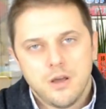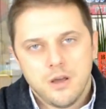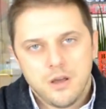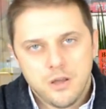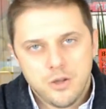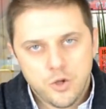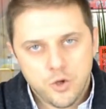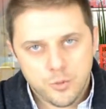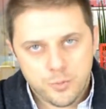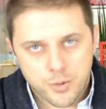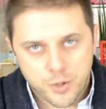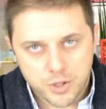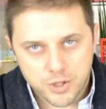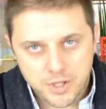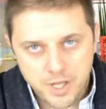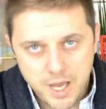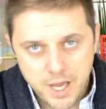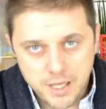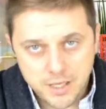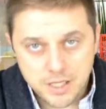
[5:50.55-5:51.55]
You
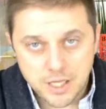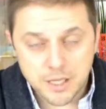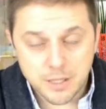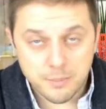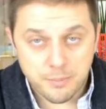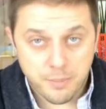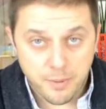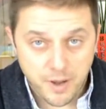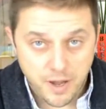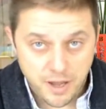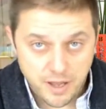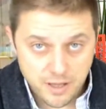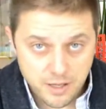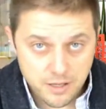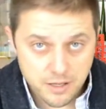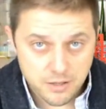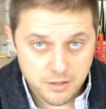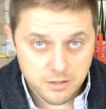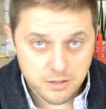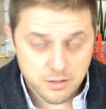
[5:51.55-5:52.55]
protect it
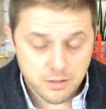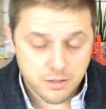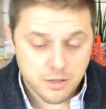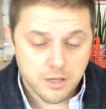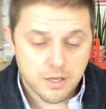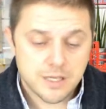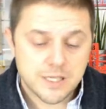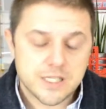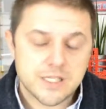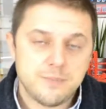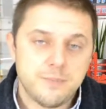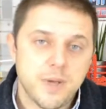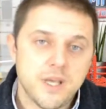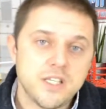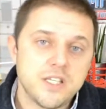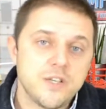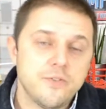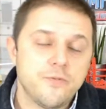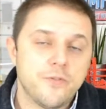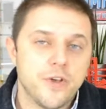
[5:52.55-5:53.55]
by
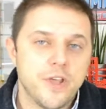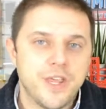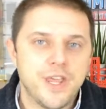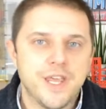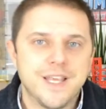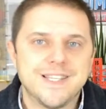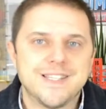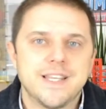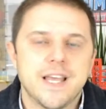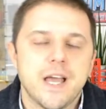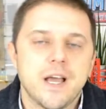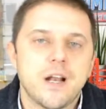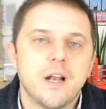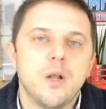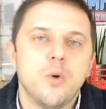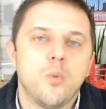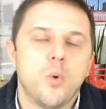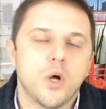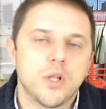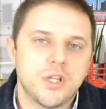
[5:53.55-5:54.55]
specifying exactly
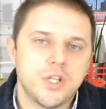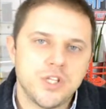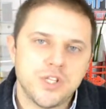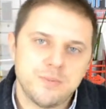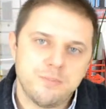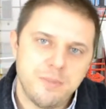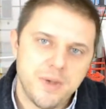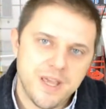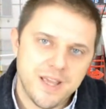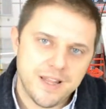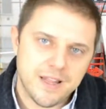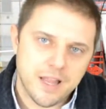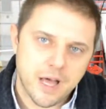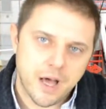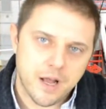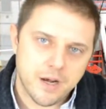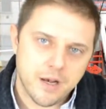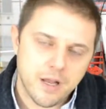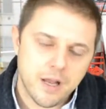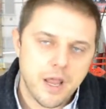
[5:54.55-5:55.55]
what is being
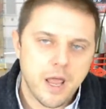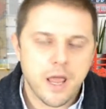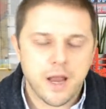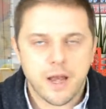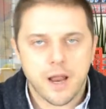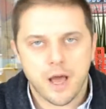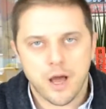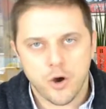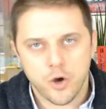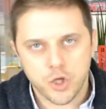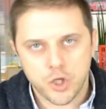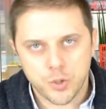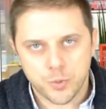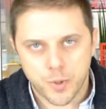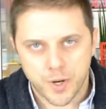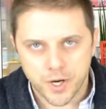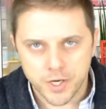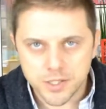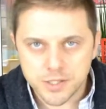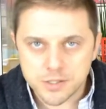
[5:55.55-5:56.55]
done and how it
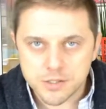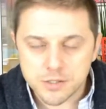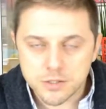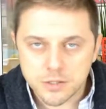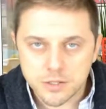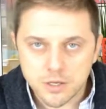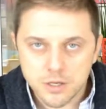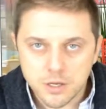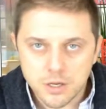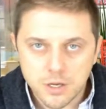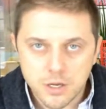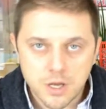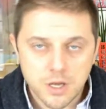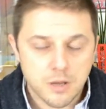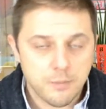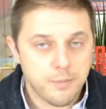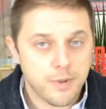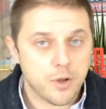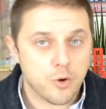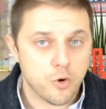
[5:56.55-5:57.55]
works,
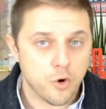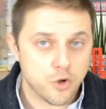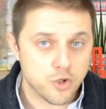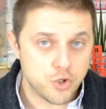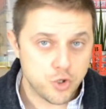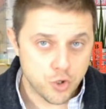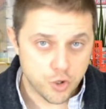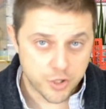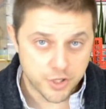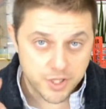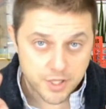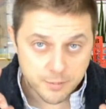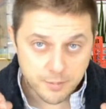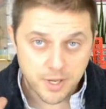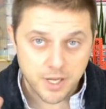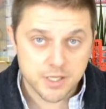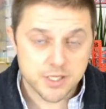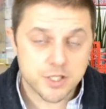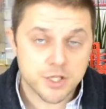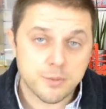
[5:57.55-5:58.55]
because you're the
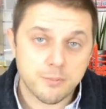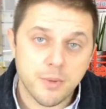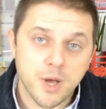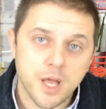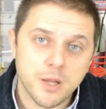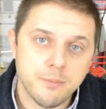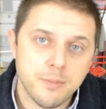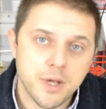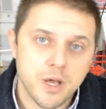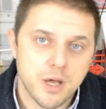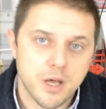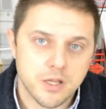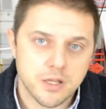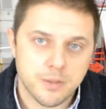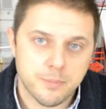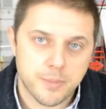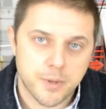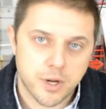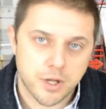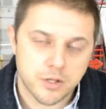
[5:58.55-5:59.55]
mastermind behind the
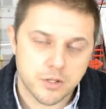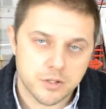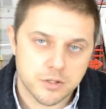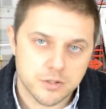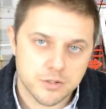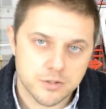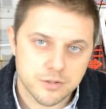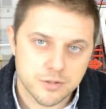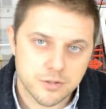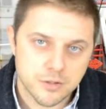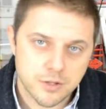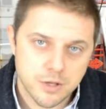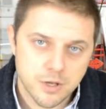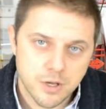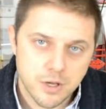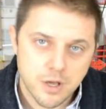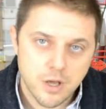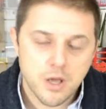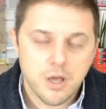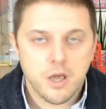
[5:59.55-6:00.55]
product
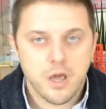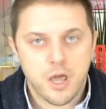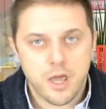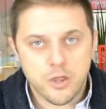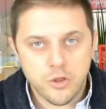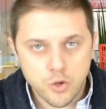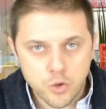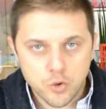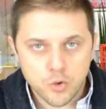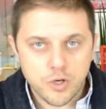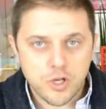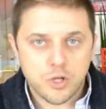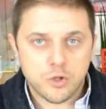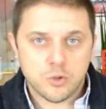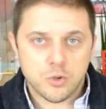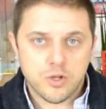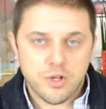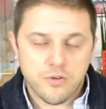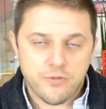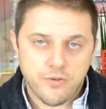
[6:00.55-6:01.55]
and you need
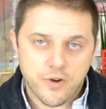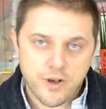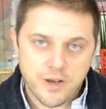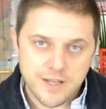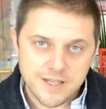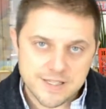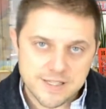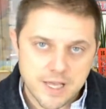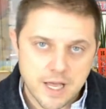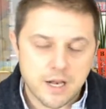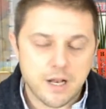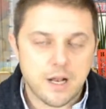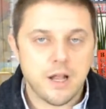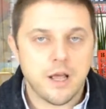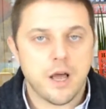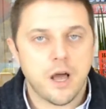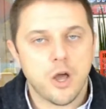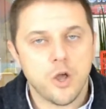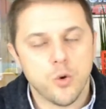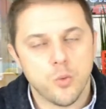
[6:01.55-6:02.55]
to define exactly
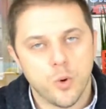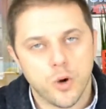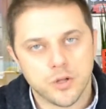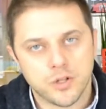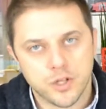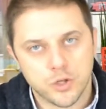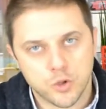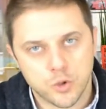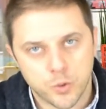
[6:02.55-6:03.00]
how you want it to